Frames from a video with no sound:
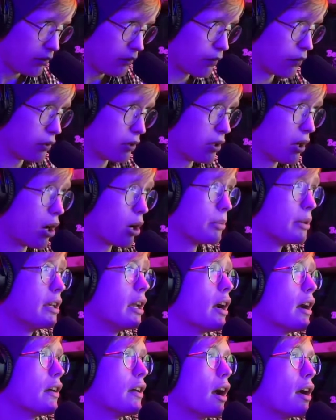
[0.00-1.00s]
for the
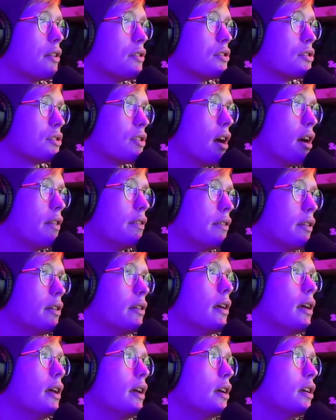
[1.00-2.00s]
Army. I just thought that
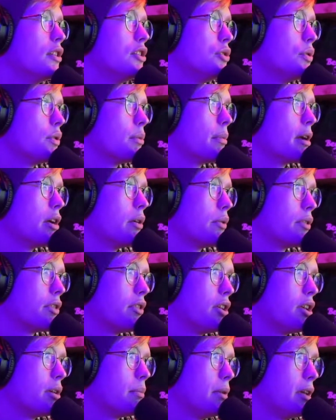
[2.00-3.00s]
doing my own
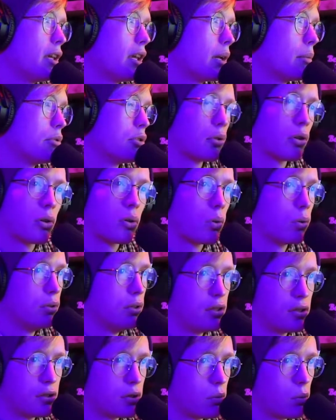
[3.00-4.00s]
thing, being able to record
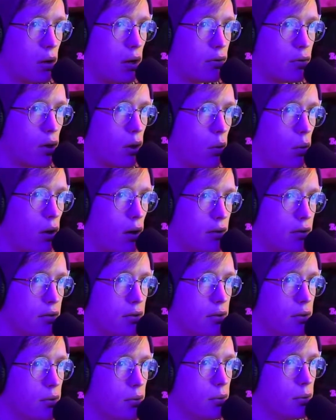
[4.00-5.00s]
this whenever I wanted
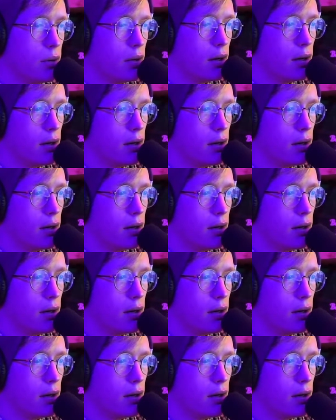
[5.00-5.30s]
to,